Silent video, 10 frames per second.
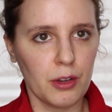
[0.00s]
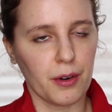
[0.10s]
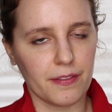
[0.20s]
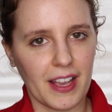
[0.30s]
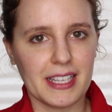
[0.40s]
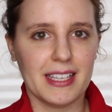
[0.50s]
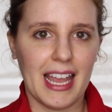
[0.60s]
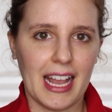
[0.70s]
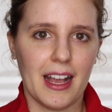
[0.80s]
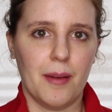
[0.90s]
or fixed
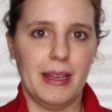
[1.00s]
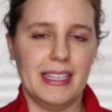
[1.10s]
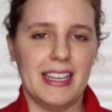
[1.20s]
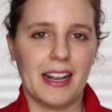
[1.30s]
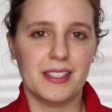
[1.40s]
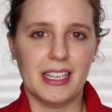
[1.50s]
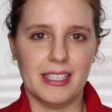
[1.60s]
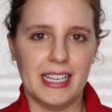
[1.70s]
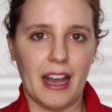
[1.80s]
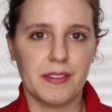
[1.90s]
income index
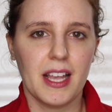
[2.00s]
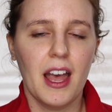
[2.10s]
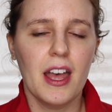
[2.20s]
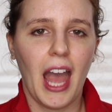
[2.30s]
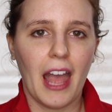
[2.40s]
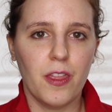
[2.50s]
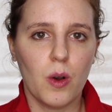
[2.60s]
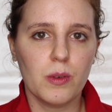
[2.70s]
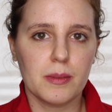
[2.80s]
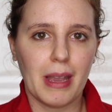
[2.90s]
ETFs, and
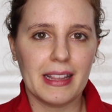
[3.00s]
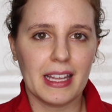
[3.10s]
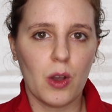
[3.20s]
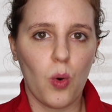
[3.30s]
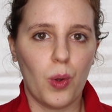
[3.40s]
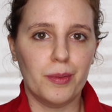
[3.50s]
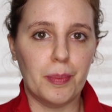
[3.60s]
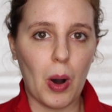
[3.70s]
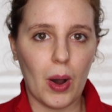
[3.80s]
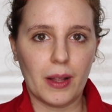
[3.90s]
those mainly
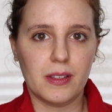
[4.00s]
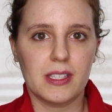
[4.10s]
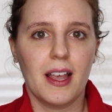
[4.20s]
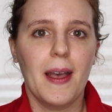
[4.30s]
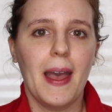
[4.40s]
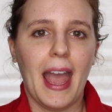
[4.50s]
hold bonds.